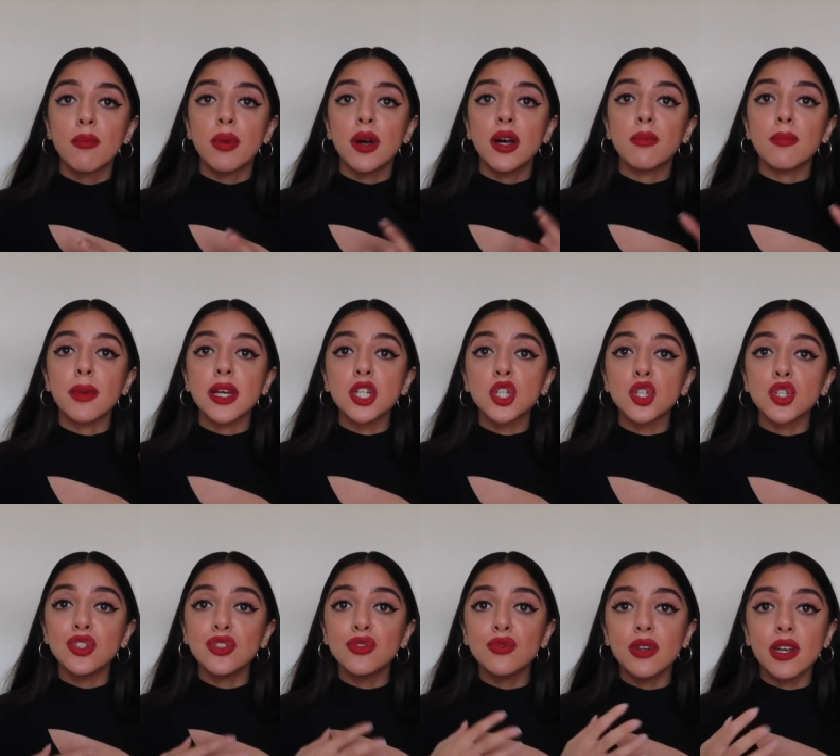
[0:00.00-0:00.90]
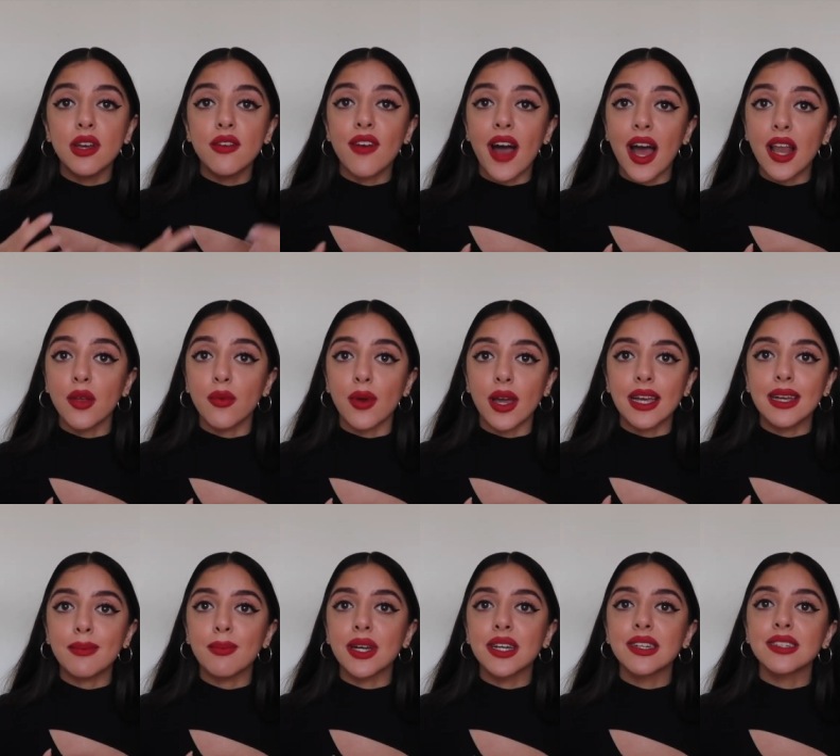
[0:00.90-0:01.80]
but make sure you
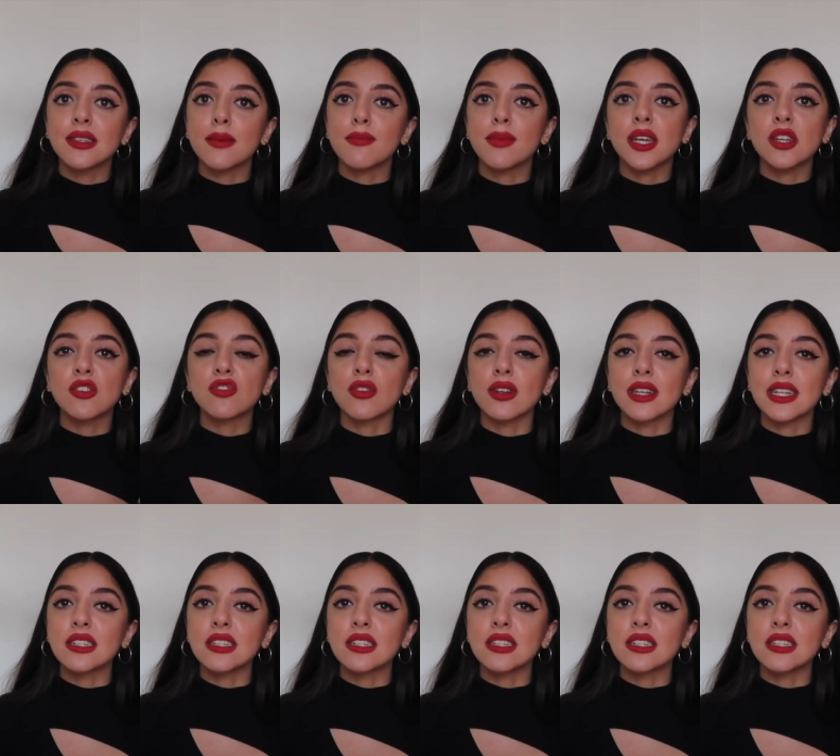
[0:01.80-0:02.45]
reevaluate because it makes your